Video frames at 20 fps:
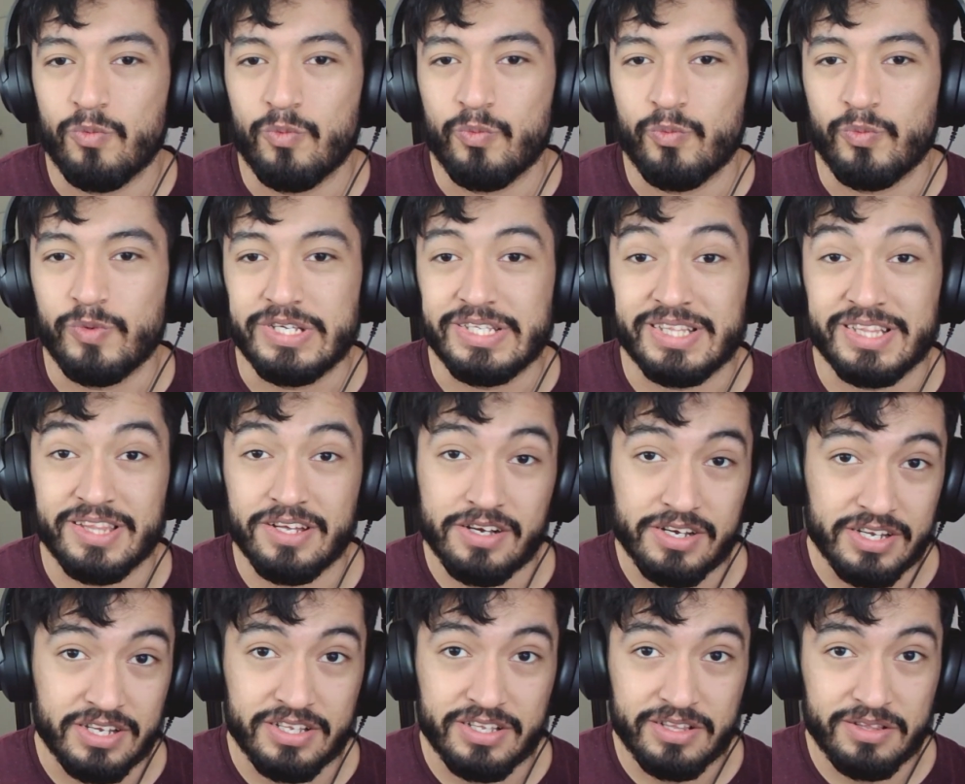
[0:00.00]
we
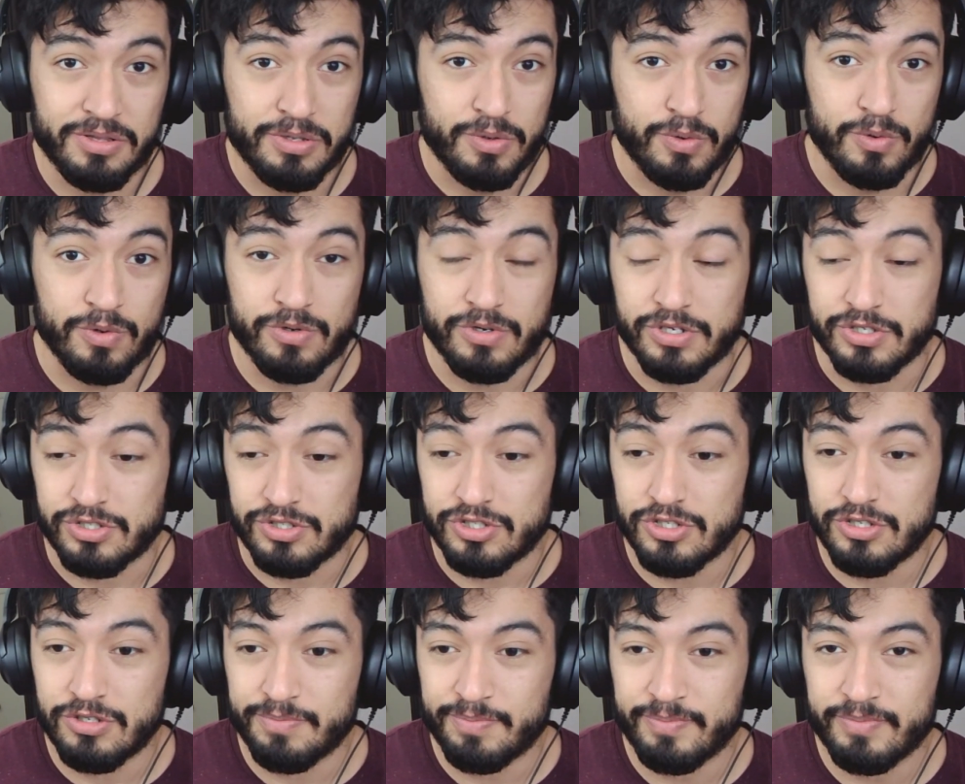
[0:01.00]
thought or
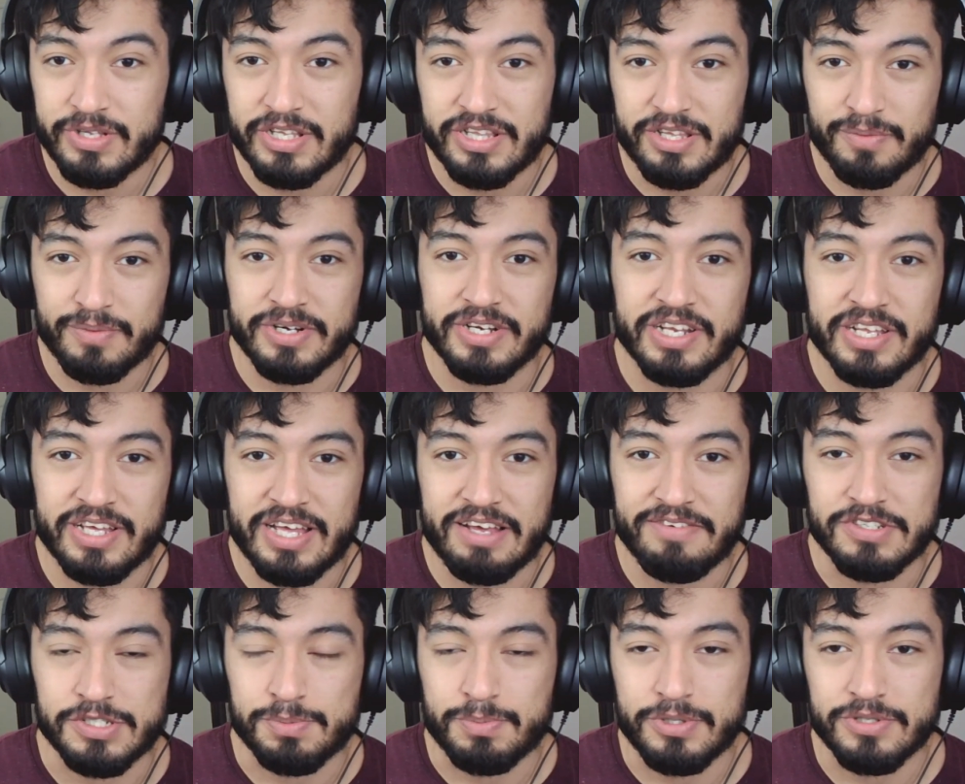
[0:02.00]
assumed that they were going to have
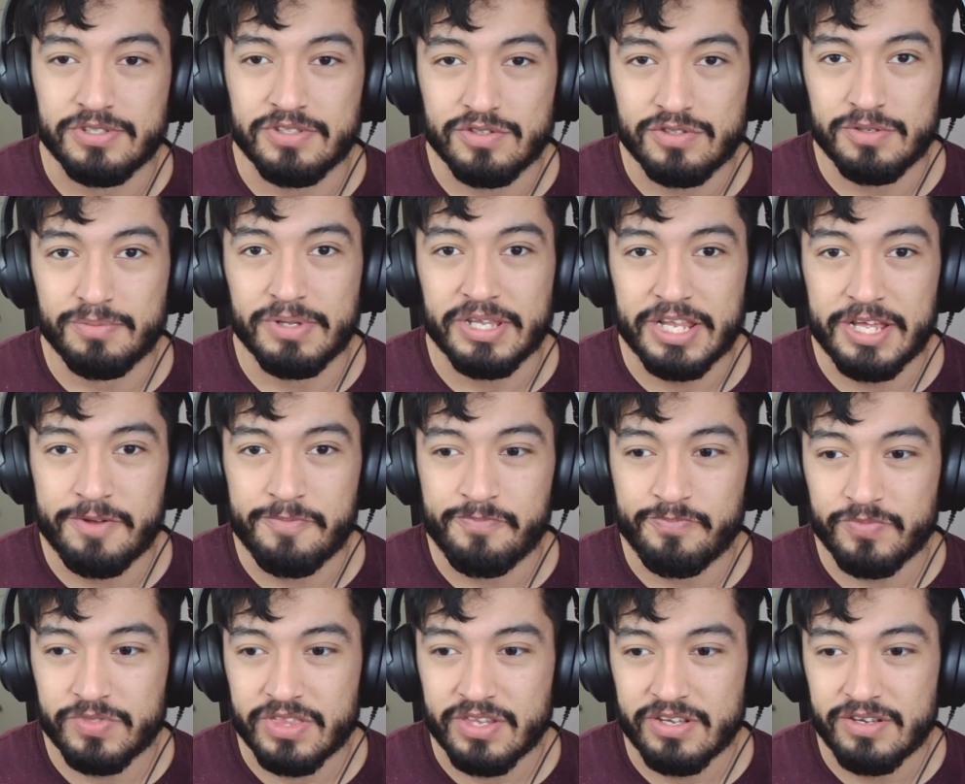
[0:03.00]
explosives or something like that,
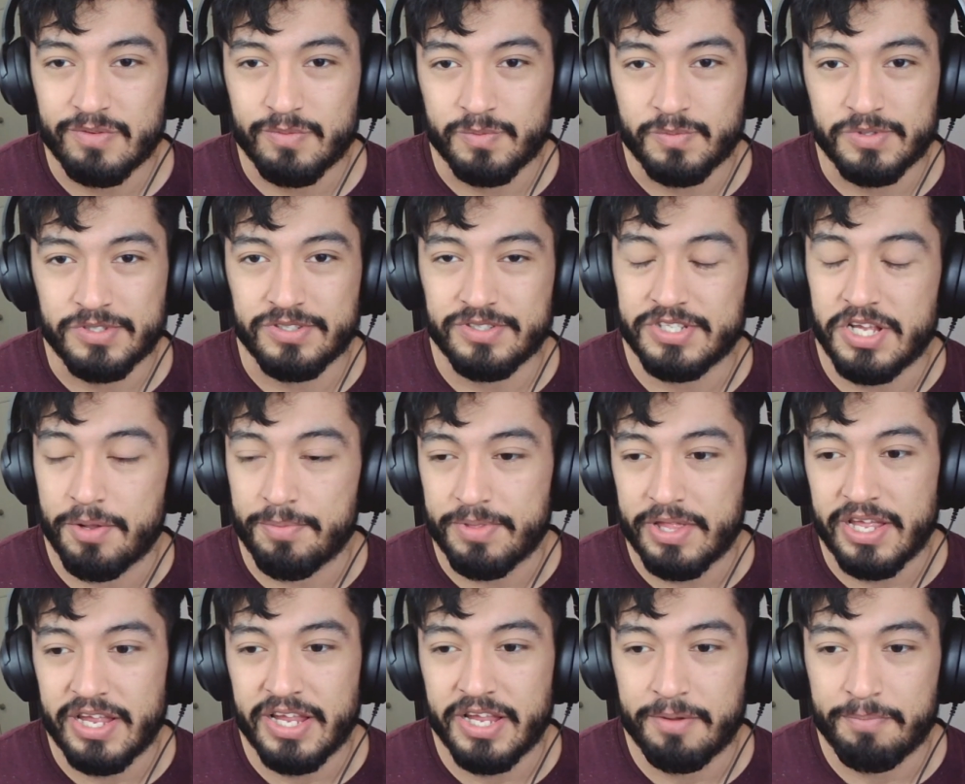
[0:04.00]
we'd do the same
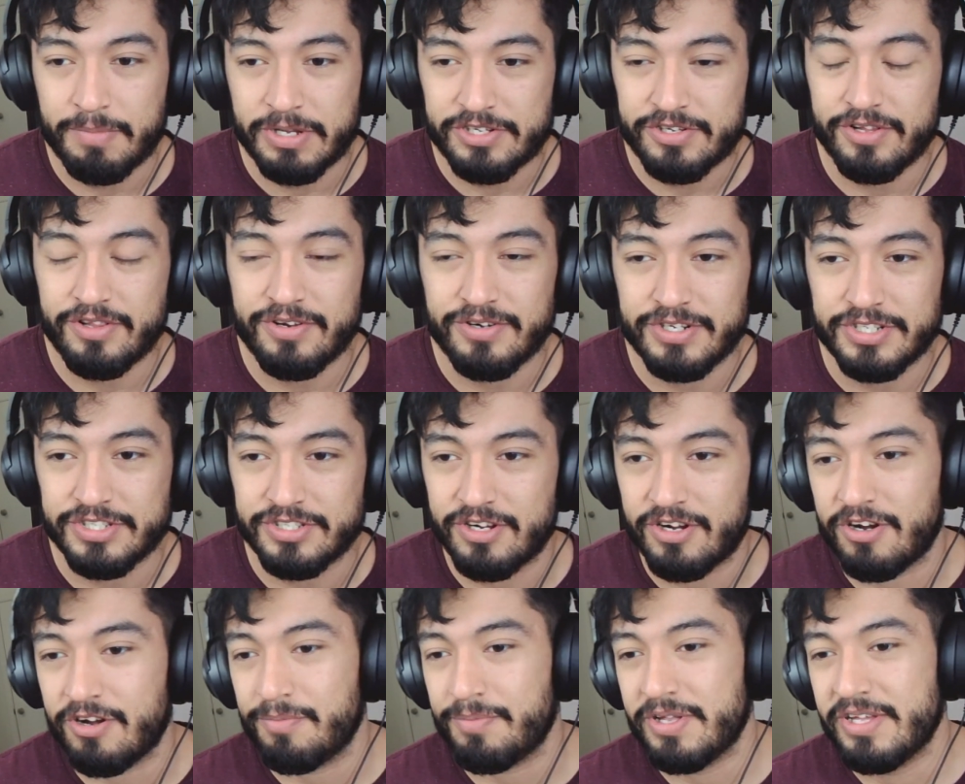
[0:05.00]
thing, make sure they're
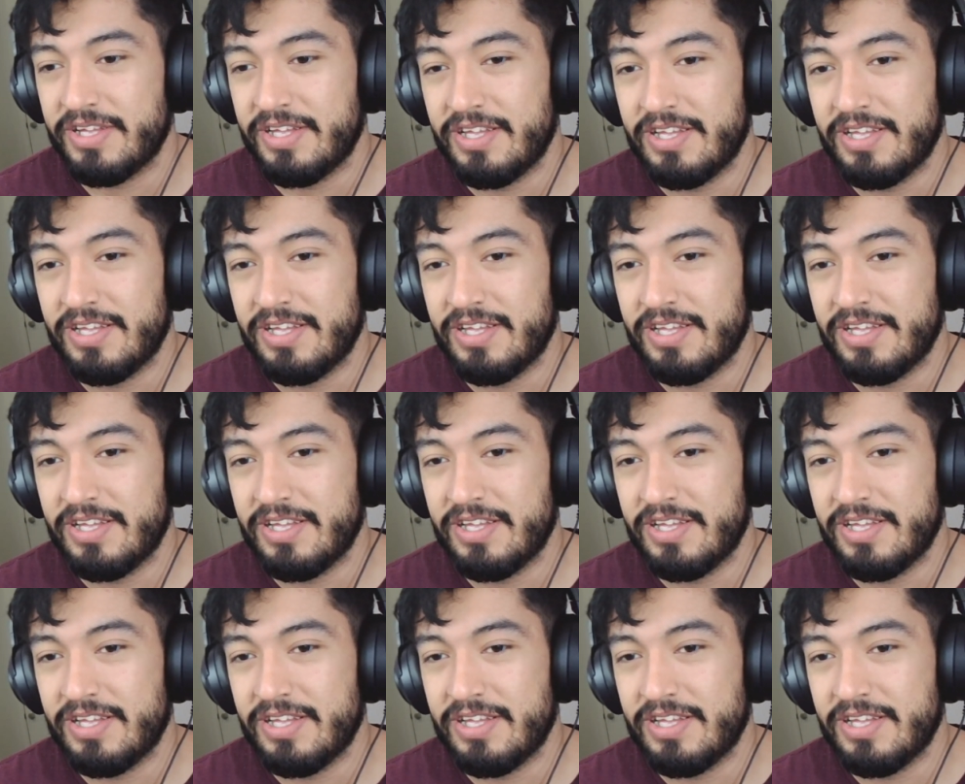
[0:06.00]
disarmed,